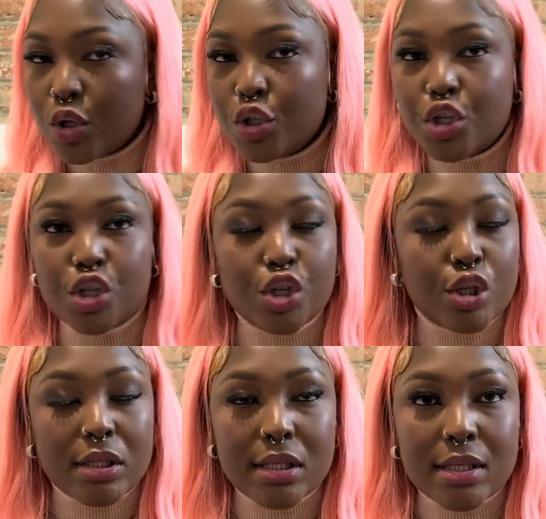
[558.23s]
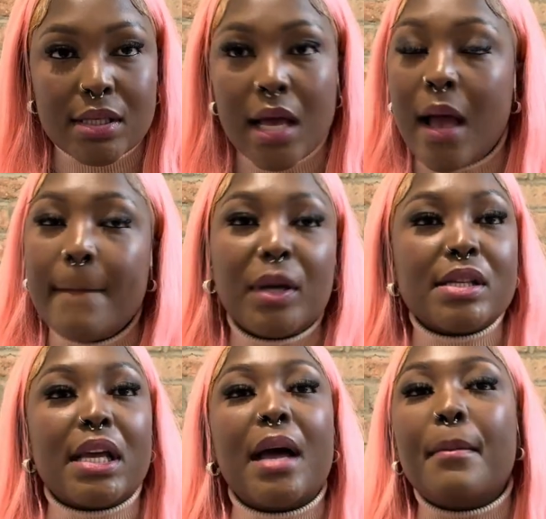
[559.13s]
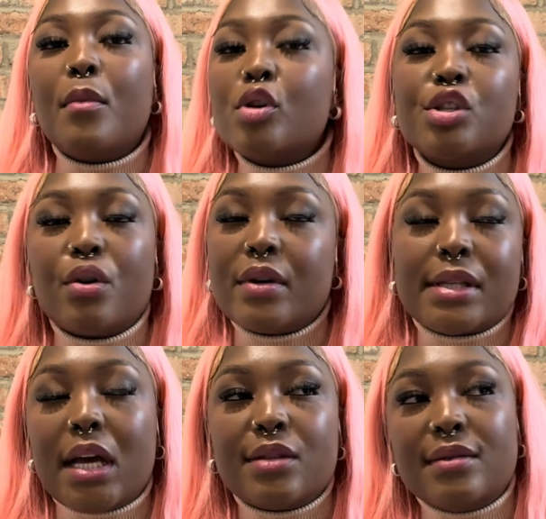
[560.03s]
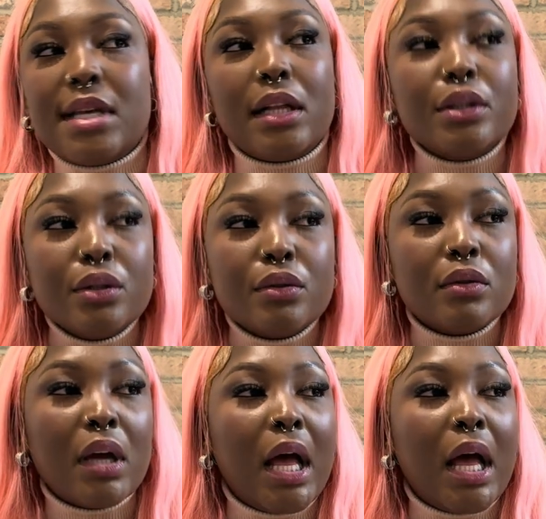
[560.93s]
juice, because I got more stories, guys, to tell you.